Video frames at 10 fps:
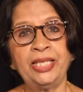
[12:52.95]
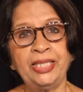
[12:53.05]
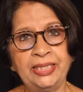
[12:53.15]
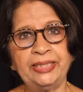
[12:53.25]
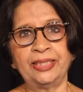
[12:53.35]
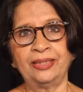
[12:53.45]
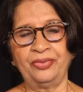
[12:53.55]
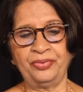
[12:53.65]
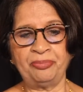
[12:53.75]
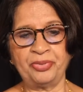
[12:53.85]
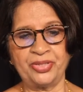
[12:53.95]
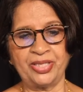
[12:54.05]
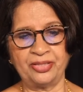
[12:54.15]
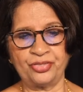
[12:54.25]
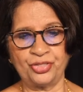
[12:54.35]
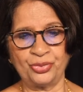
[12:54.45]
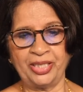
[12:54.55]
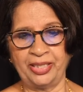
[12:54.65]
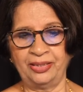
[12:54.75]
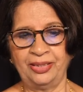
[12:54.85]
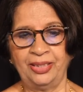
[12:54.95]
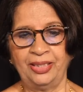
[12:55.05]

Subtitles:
India represents to her,